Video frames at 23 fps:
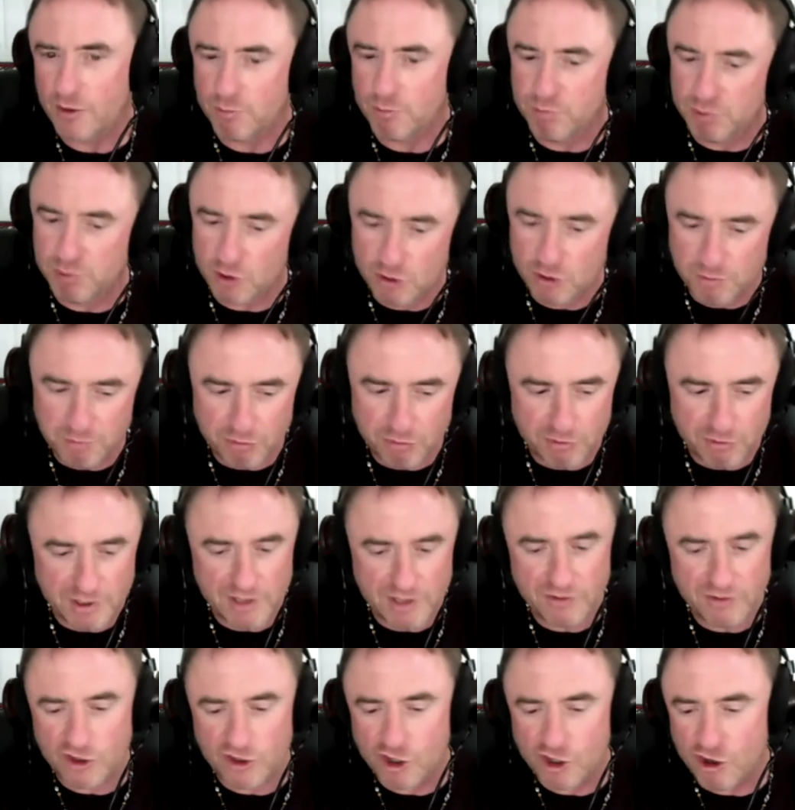blueprint,
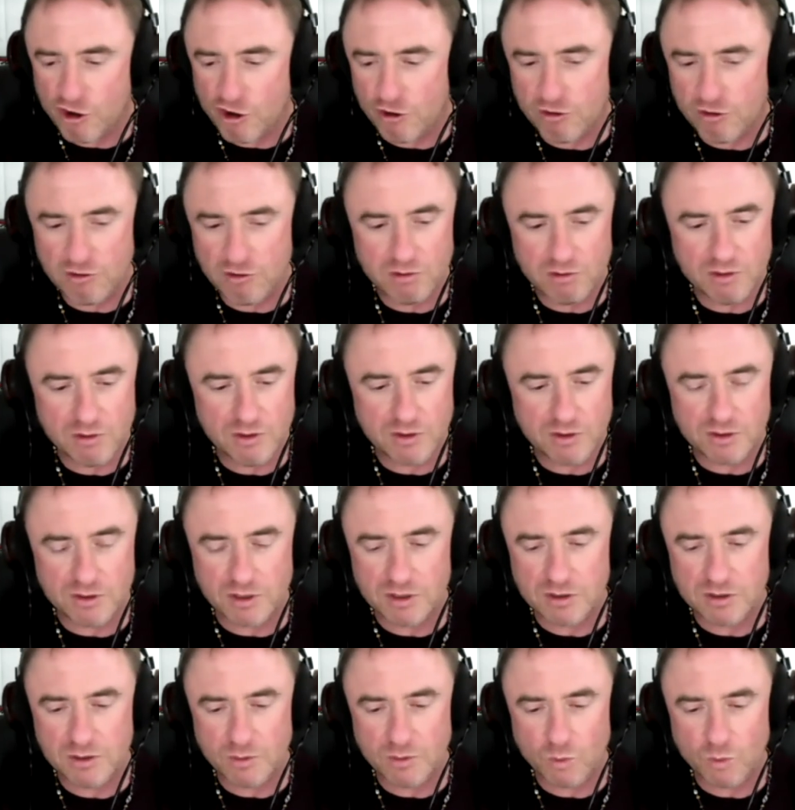the code, the, the,
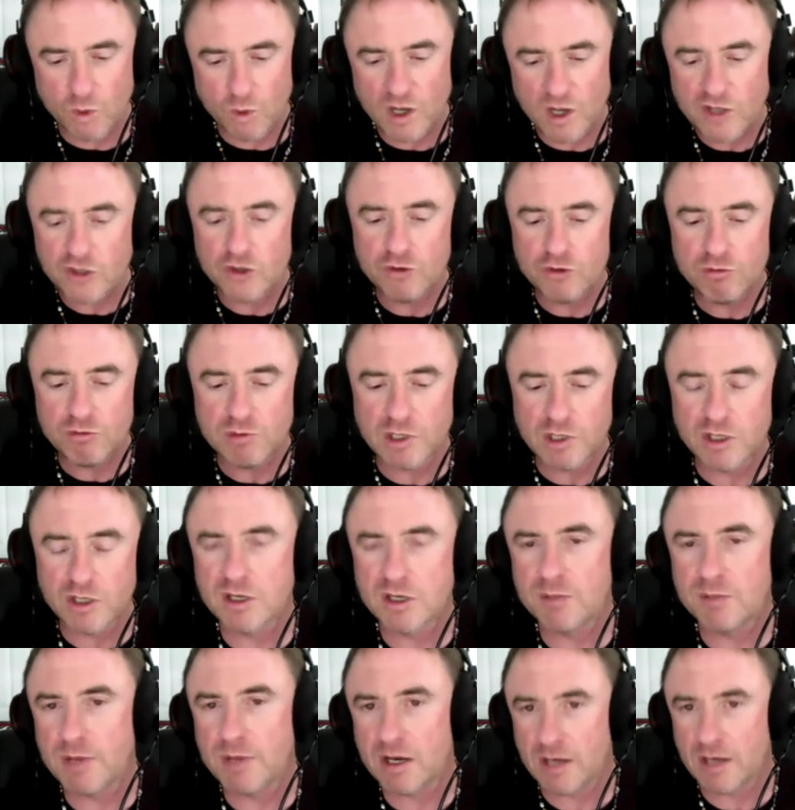what you learn
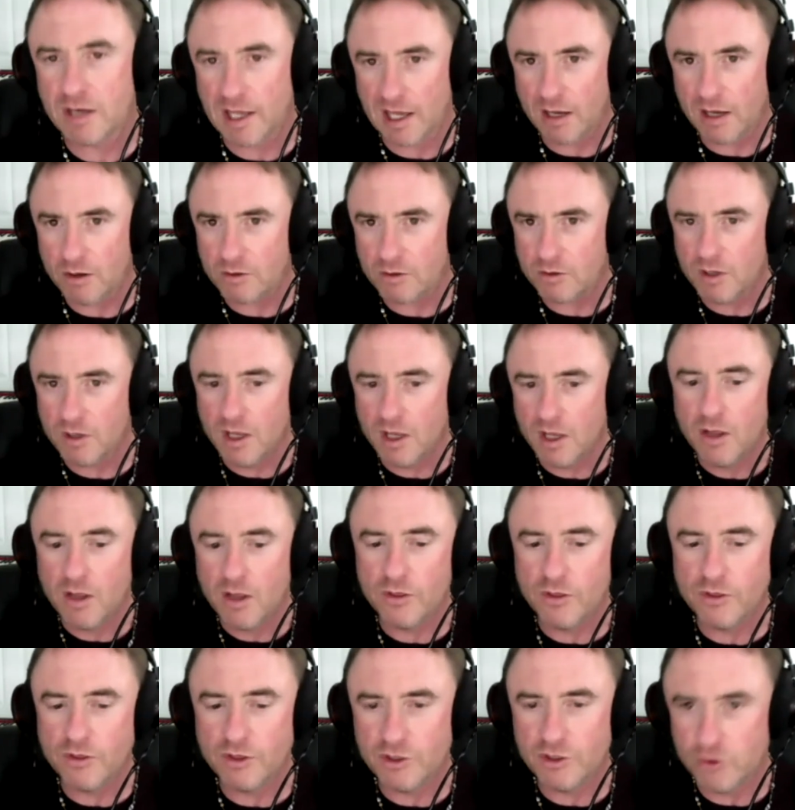about how
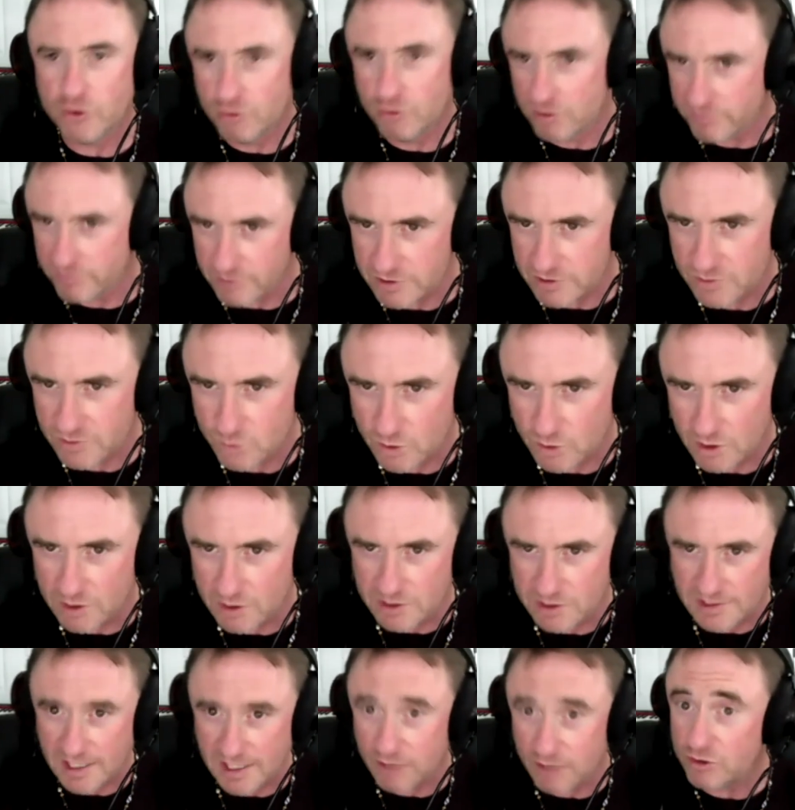the universe works,
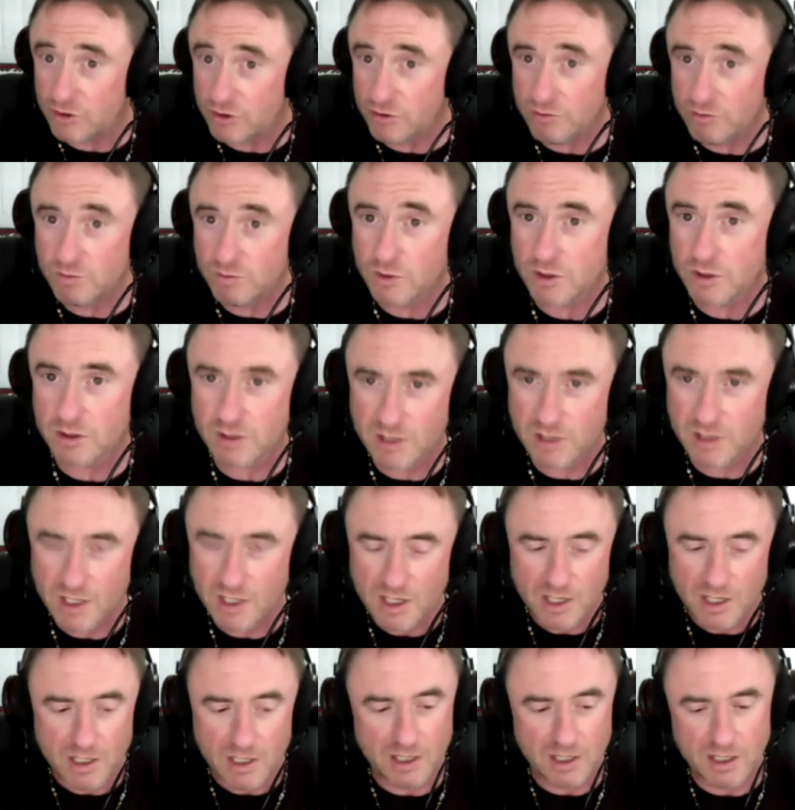how you work,
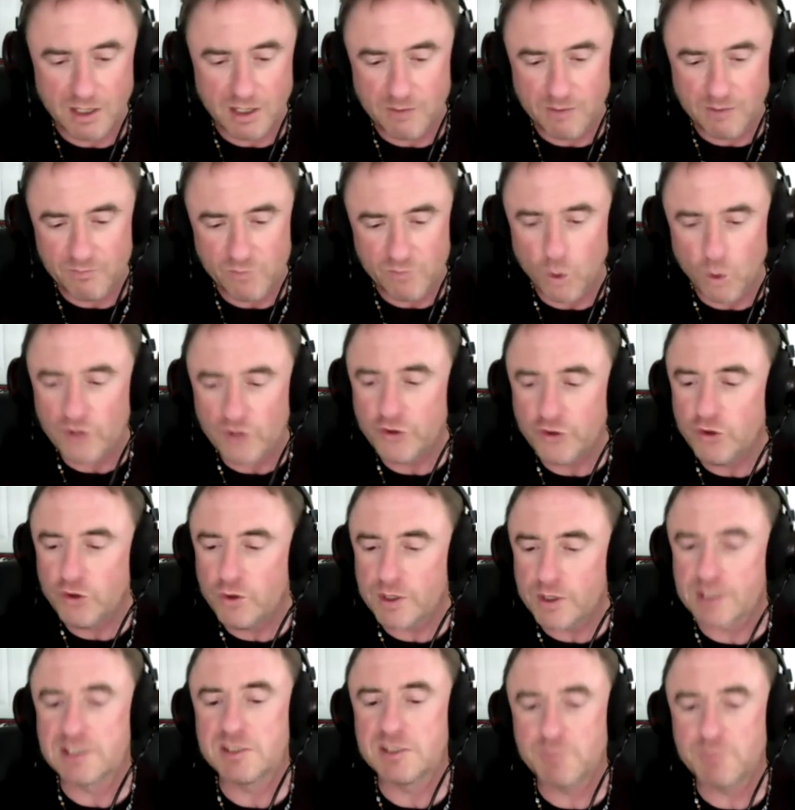um, what to
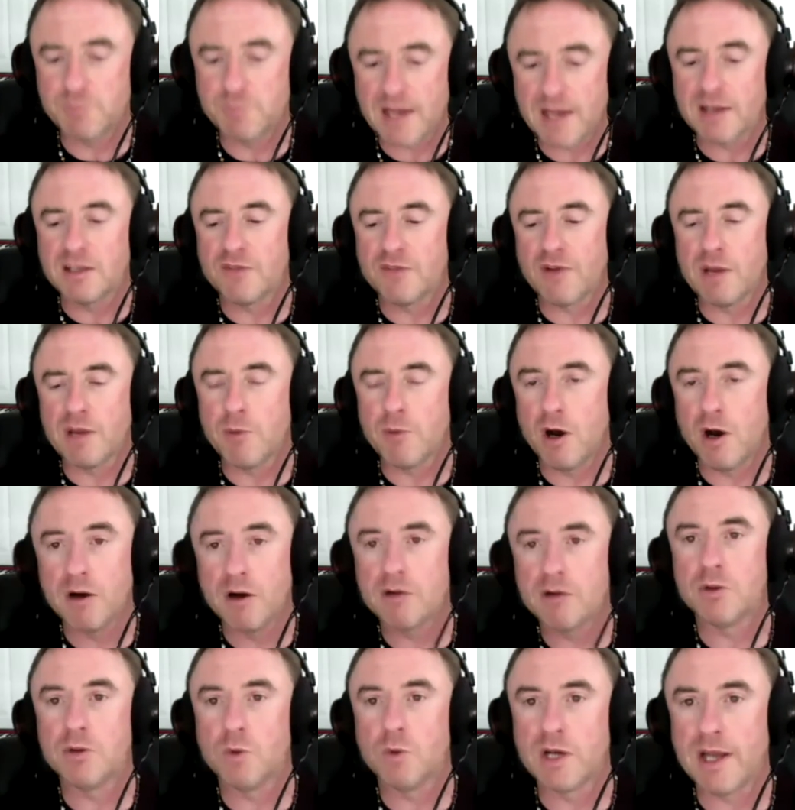expect. If I'm
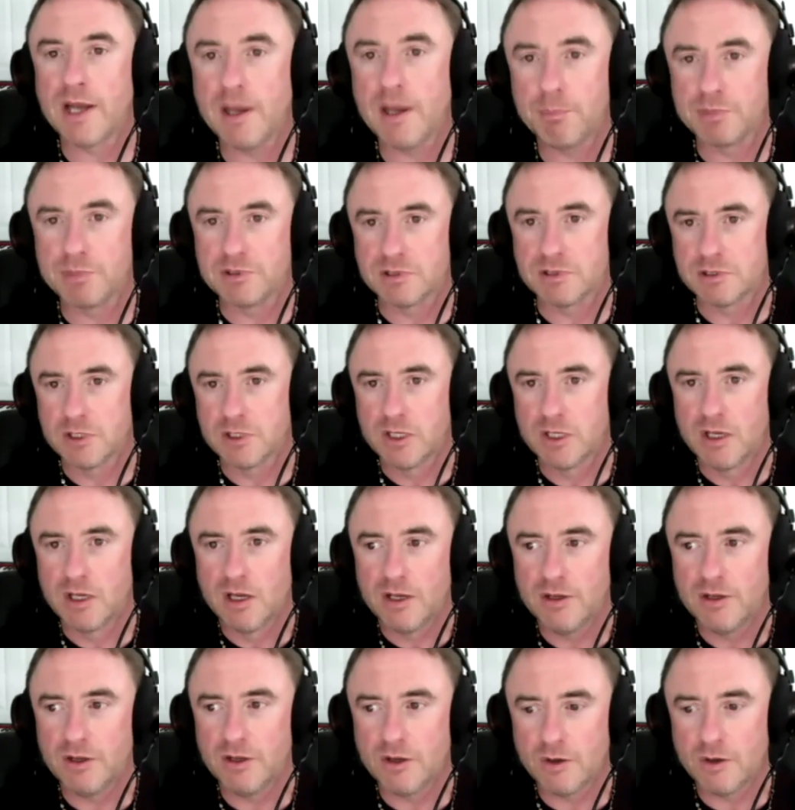hungry, what happens?
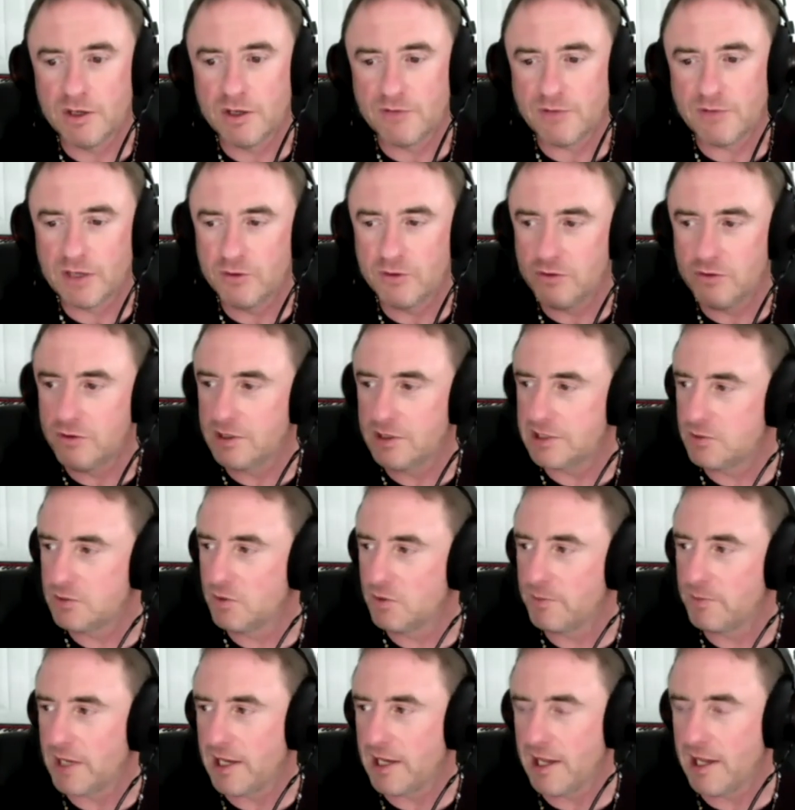You know, if I do this with
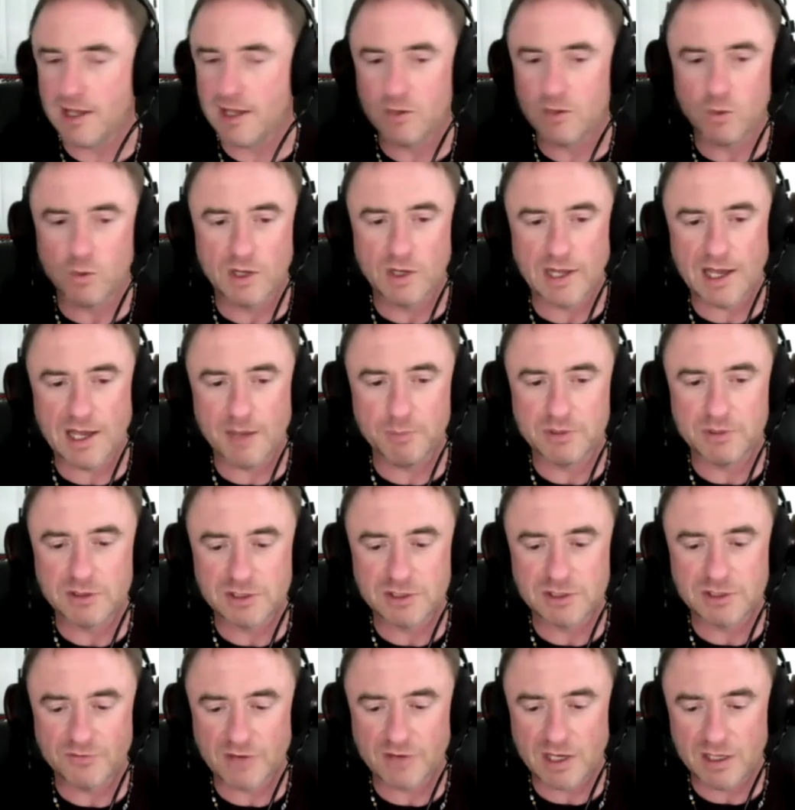my hand, what happens?
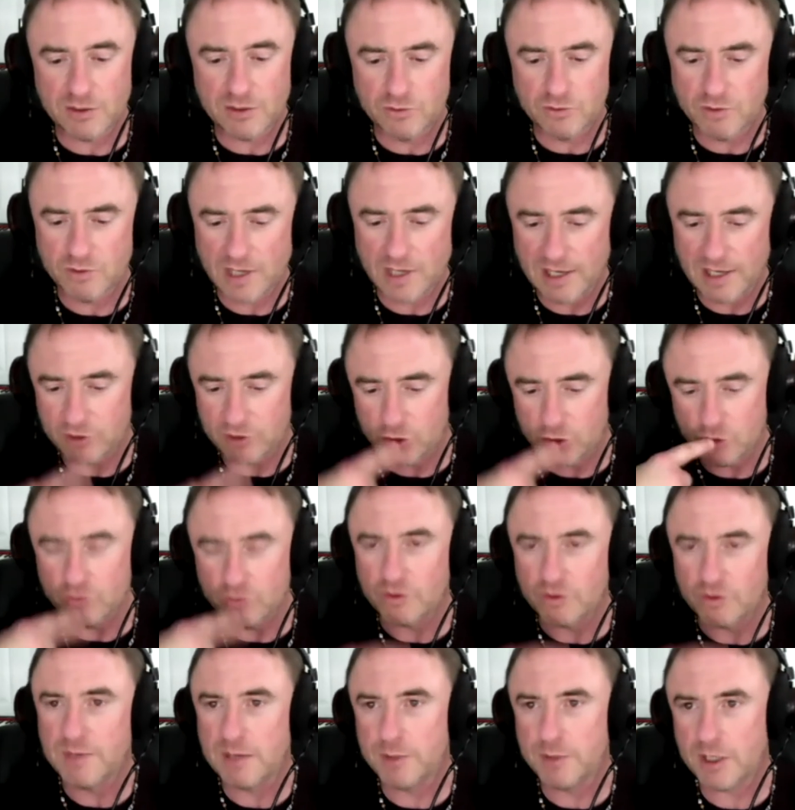If I, ooh, I have a tooth,
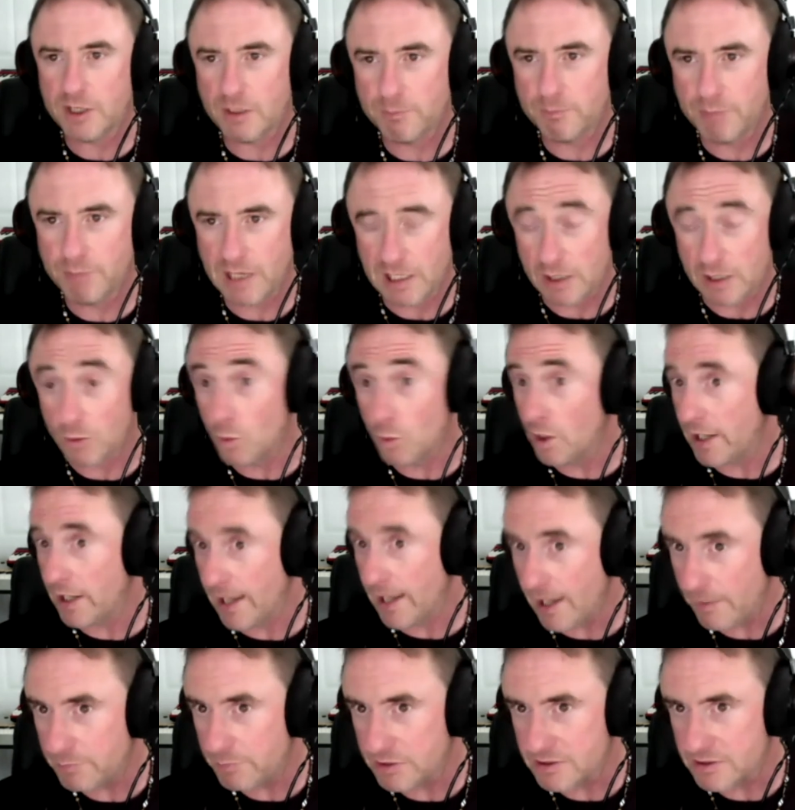maybe I'll bite, what
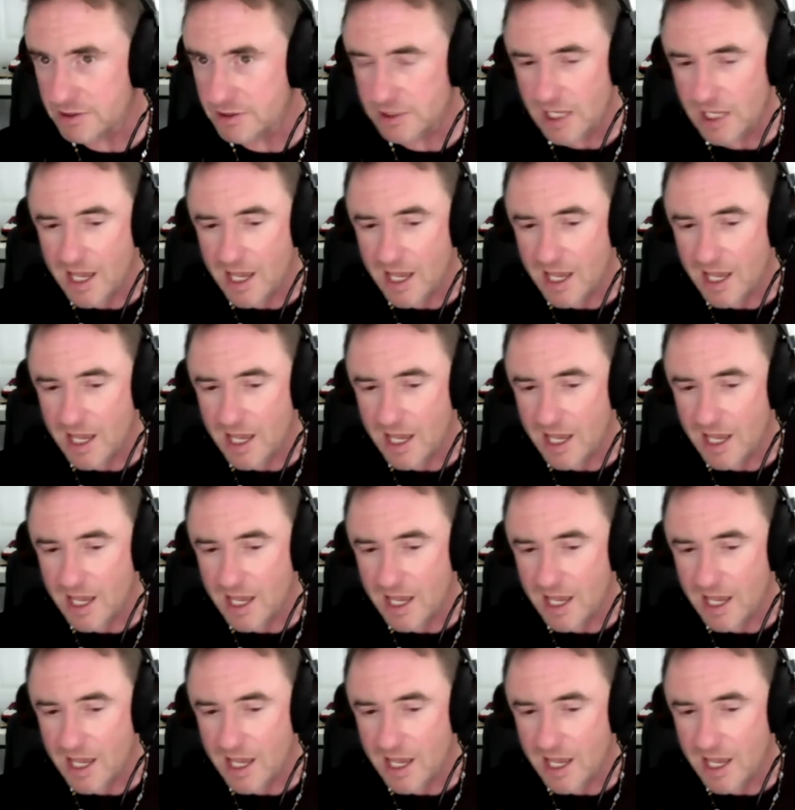happens?